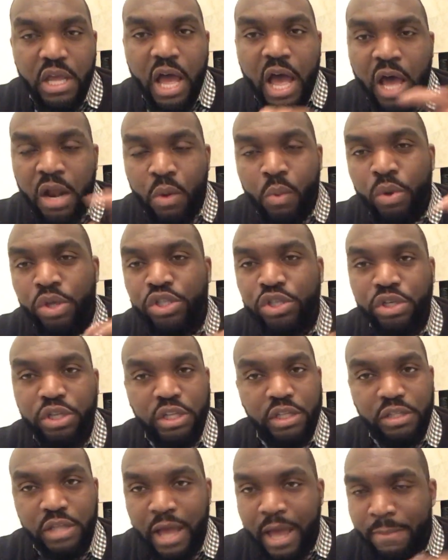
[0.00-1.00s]
I don't want you
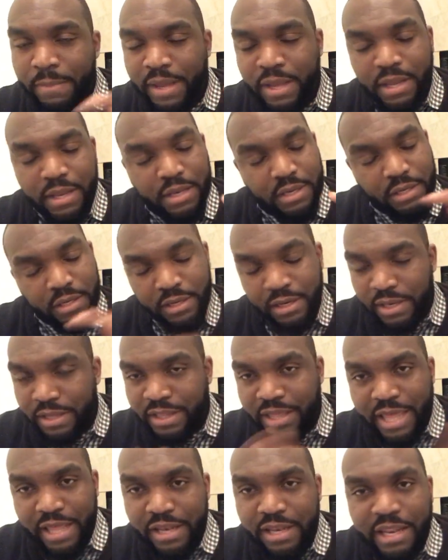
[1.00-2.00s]
to, I mean,
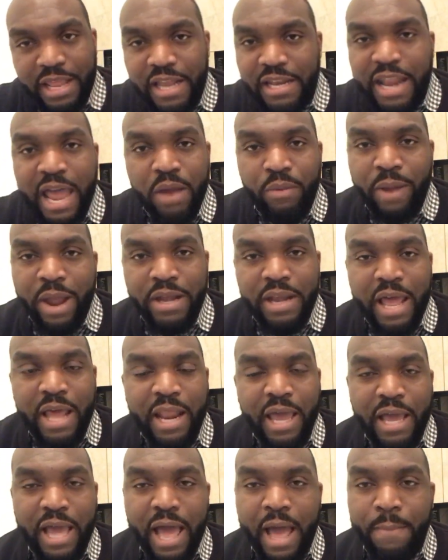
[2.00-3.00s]
that not right now.
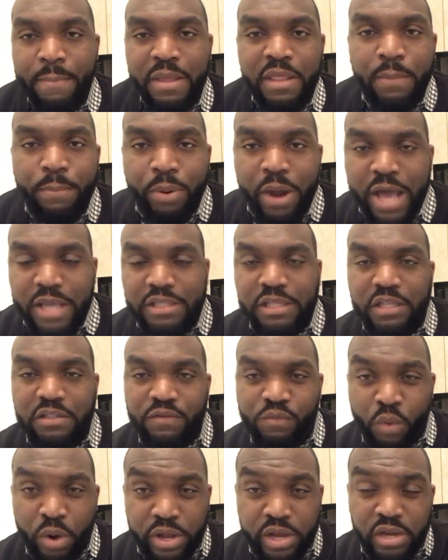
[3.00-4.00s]
Like, I'm in the process
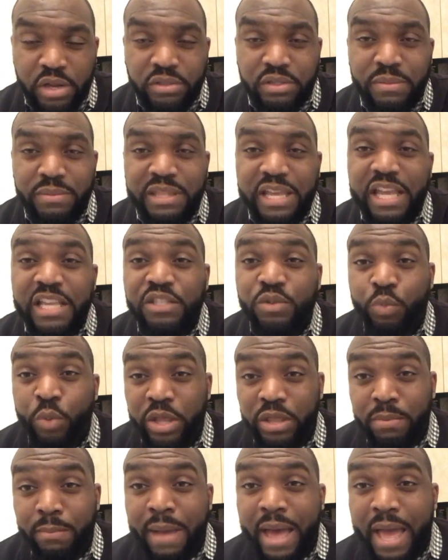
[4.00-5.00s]
of working on some things
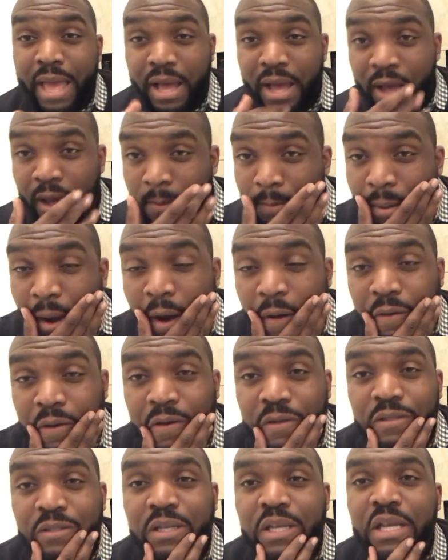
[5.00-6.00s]
with my
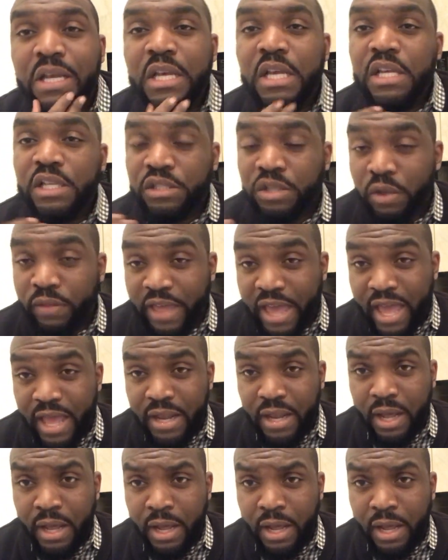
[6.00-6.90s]
partners so that